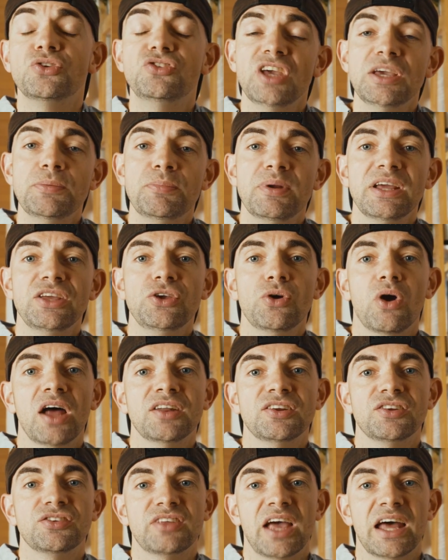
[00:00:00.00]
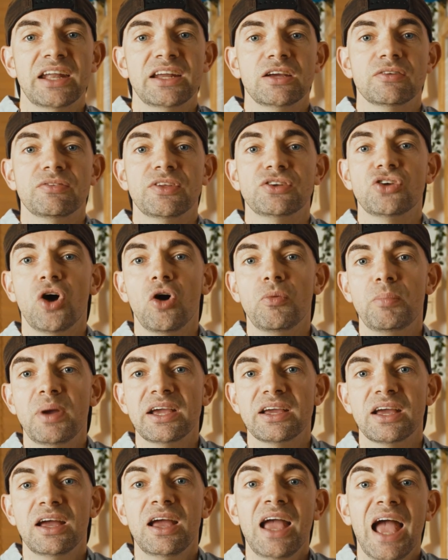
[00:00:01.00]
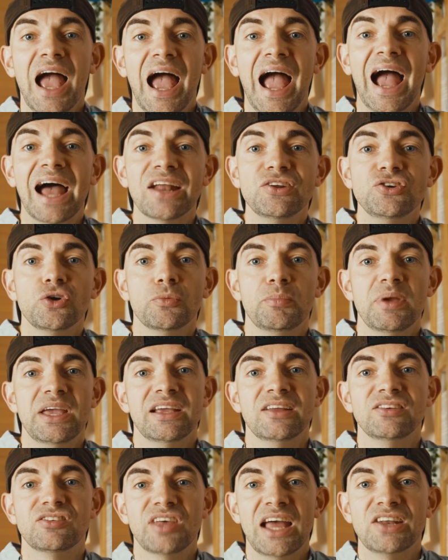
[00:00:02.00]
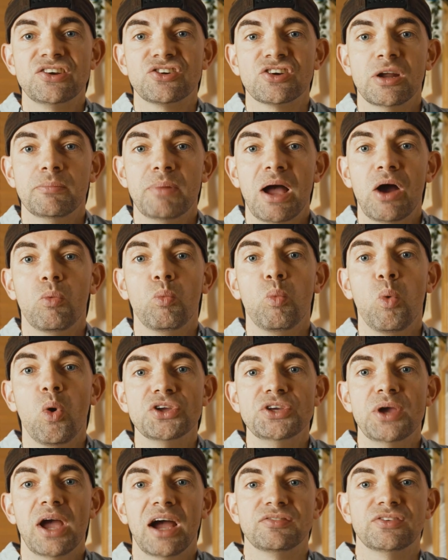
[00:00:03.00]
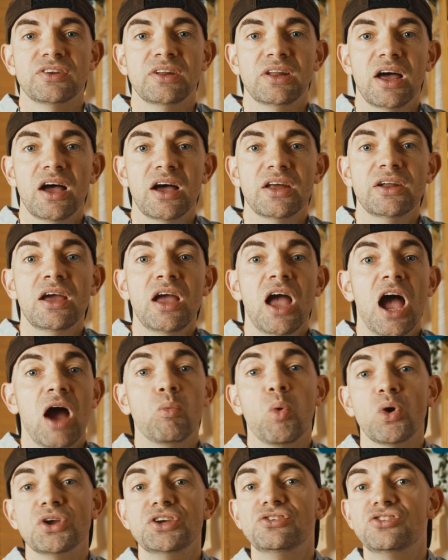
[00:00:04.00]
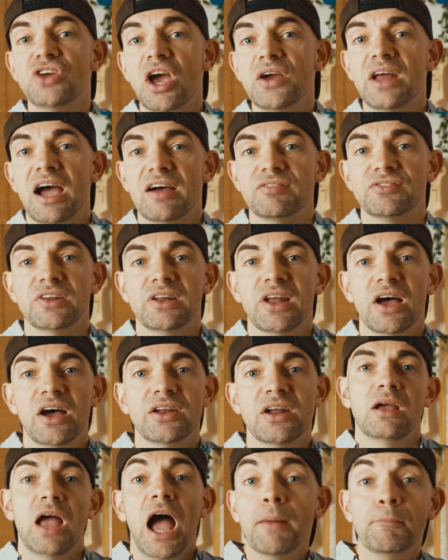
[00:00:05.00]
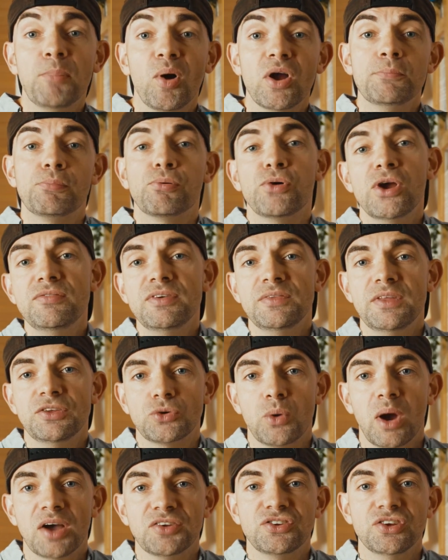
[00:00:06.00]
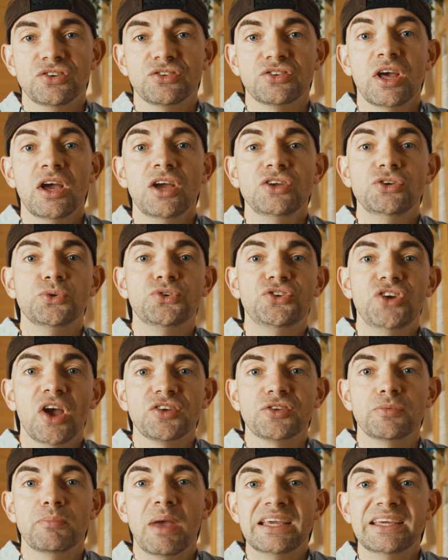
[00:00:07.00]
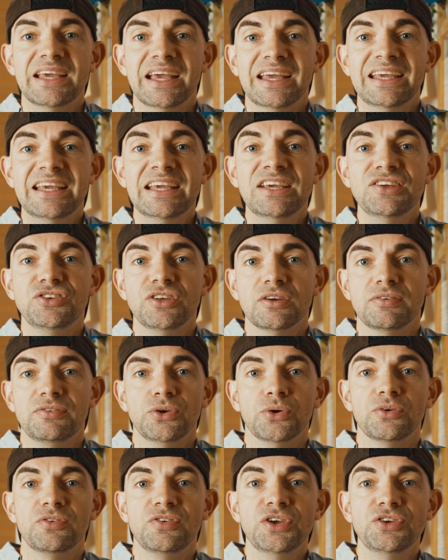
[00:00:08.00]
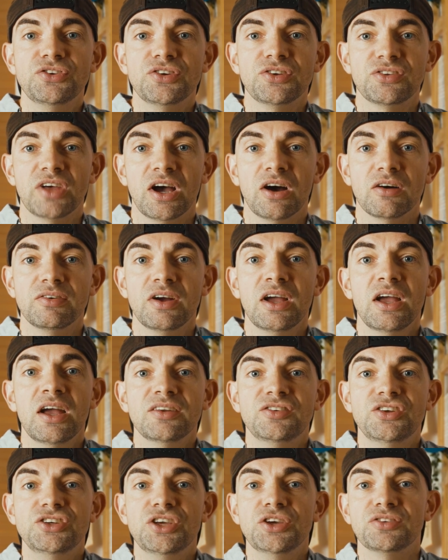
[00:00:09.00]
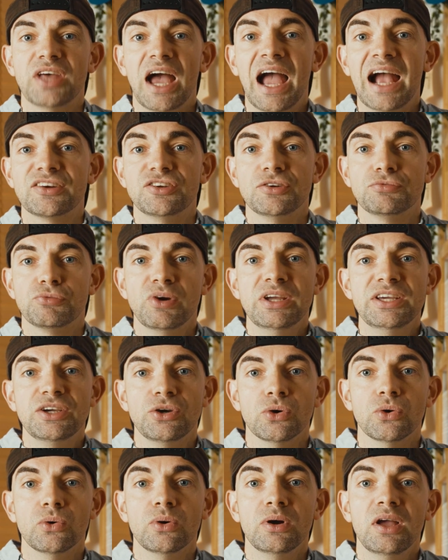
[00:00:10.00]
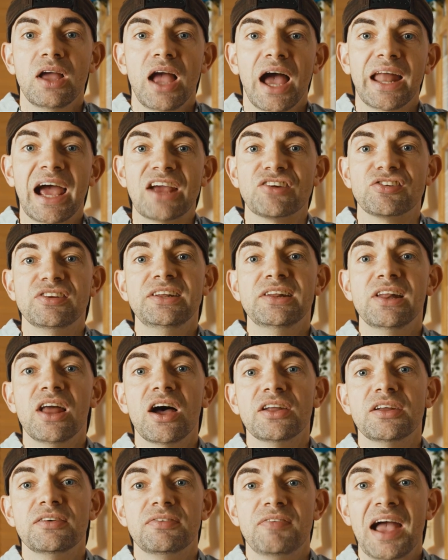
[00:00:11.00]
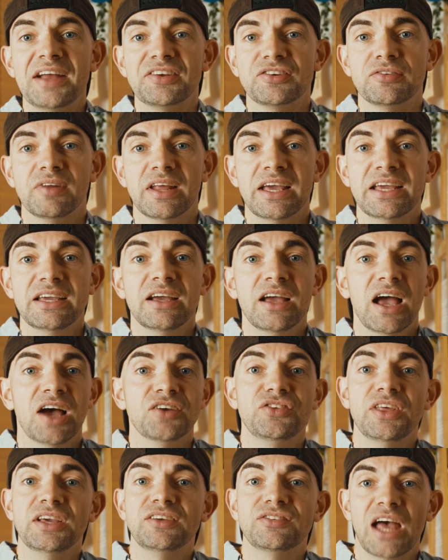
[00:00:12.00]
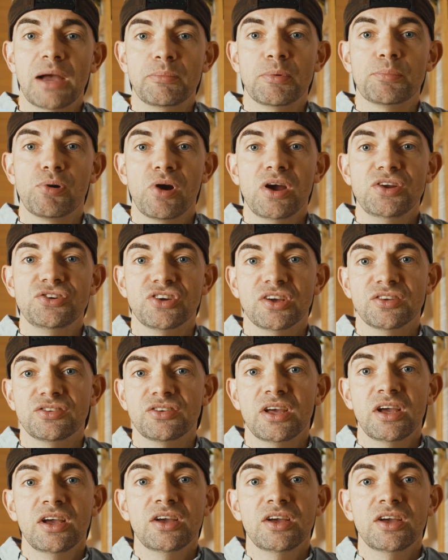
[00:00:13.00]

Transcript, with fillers: deepening your understanding of the topic, and you're being intentional about what you have to learn and what you don't have to learn. And by improving these questions, you're just making it easier for your future self to use active recall and actually learn effectively as the exam approaches,